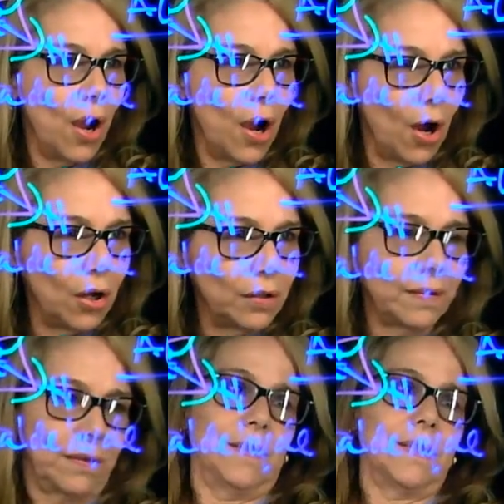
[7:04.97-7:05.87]

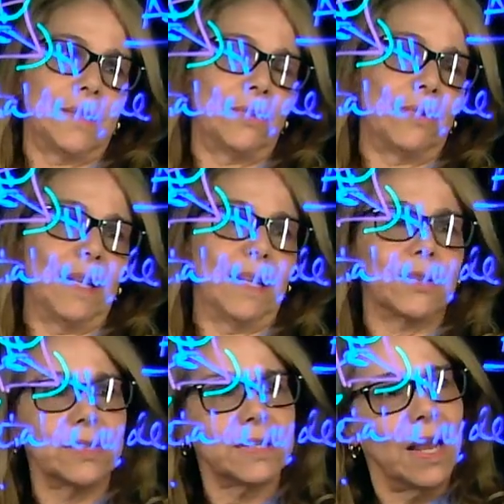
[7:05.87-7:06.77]
Also, these 2
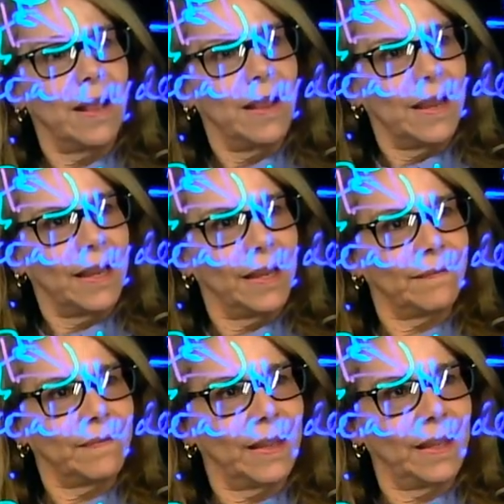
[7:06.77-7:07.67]
electrons.
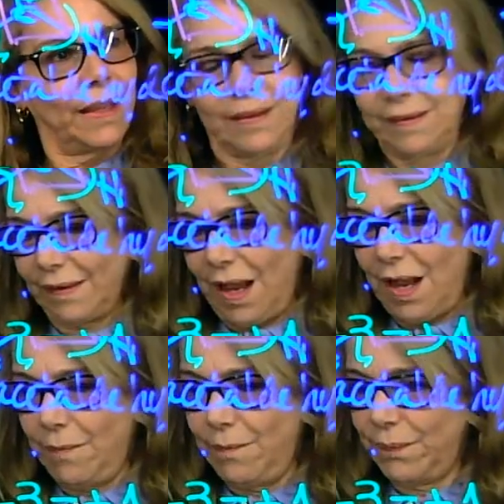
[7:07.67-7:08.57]
And this,
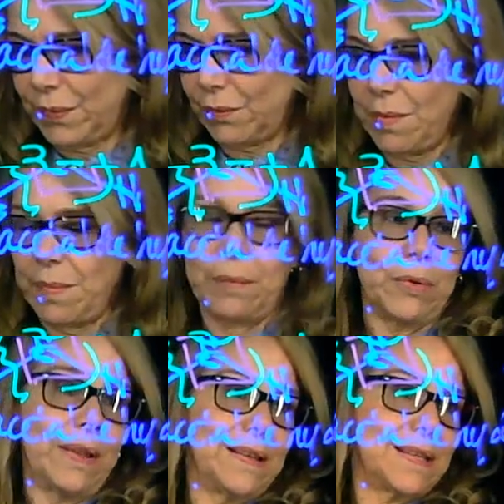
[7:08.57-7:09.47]
remember,
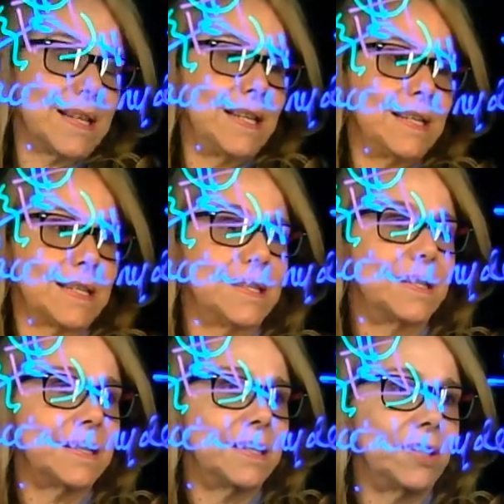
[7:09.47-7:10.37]
this is a
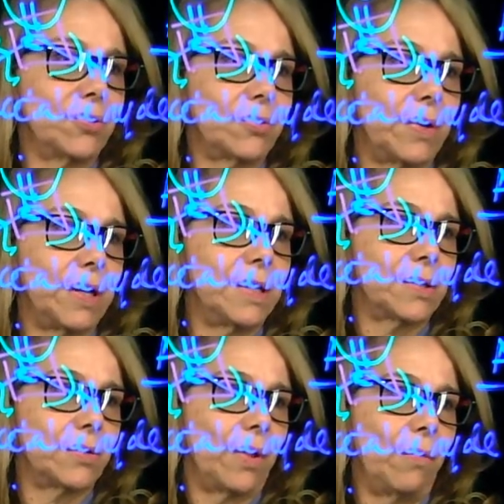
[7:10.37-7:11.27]
CH3,
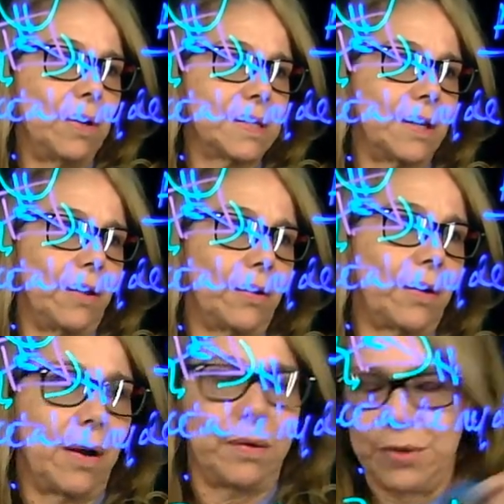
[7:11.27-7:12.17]
so that was another
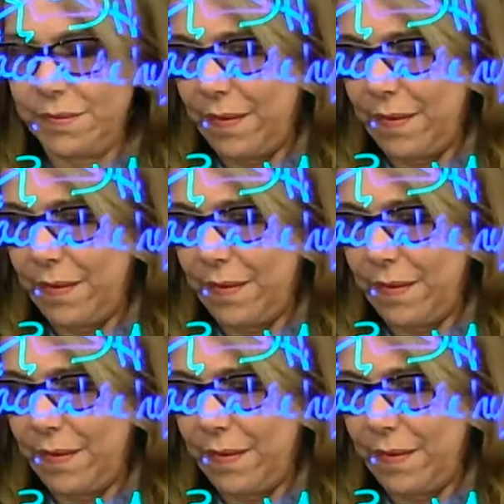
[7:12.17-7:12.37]
carbon.